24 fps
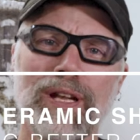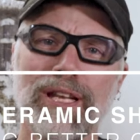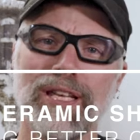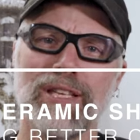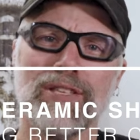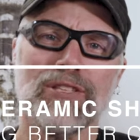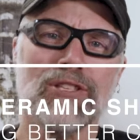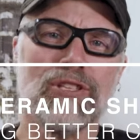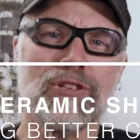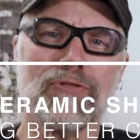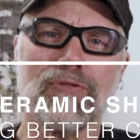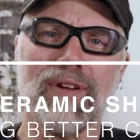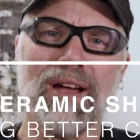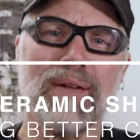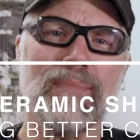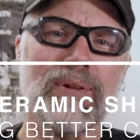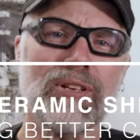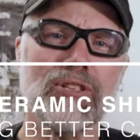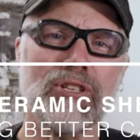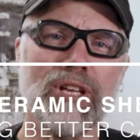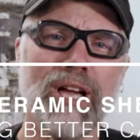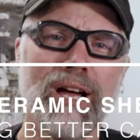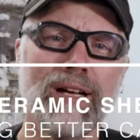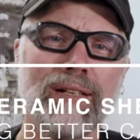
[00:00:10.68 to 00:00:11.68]
what is
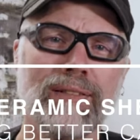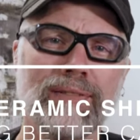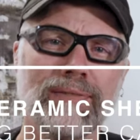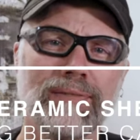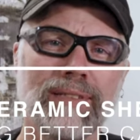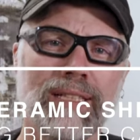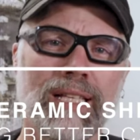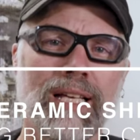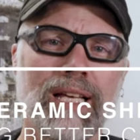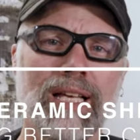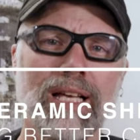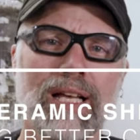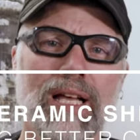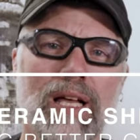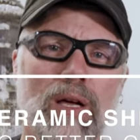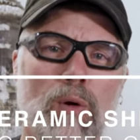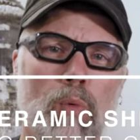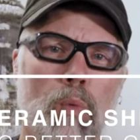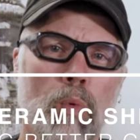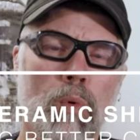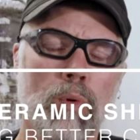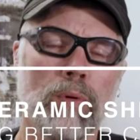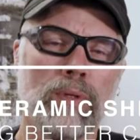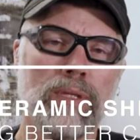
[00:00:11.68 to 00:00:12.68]
ceramic shell.
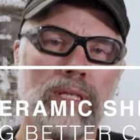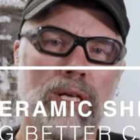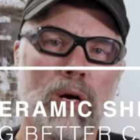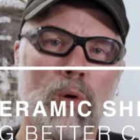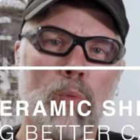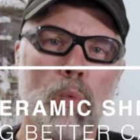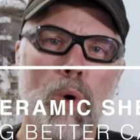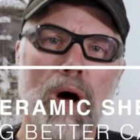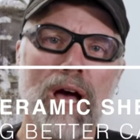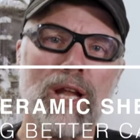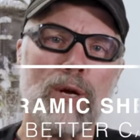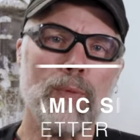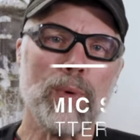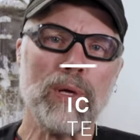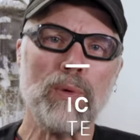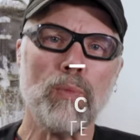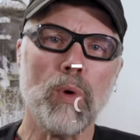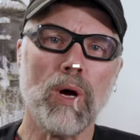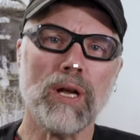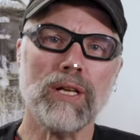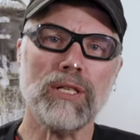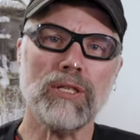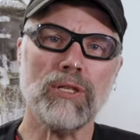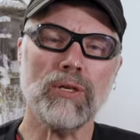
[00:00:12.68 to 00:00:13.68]
You know, why do we
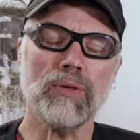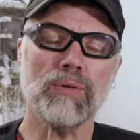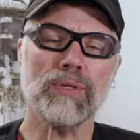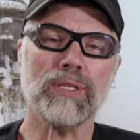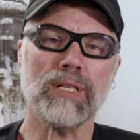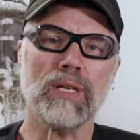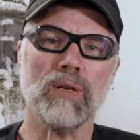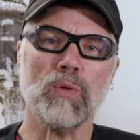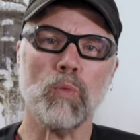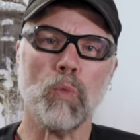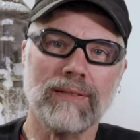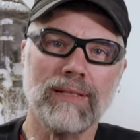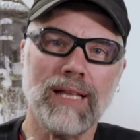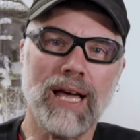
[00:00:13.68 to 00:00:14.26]
wanna use it?